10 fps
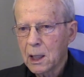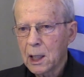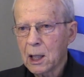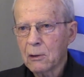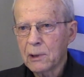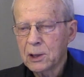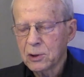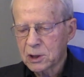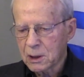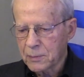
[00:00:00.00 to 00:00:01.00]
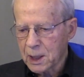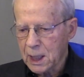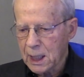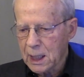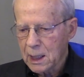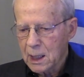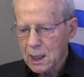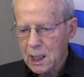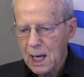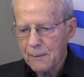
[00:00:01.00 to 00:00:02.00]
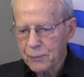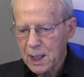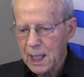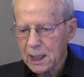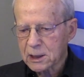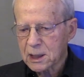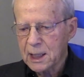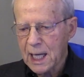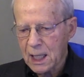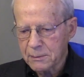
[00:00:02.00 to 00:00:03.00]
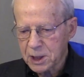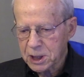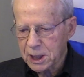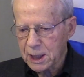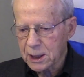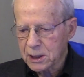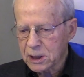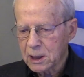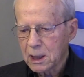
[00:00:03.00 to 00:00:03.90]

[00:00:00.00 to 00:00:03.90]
irreducibly complex nanomachines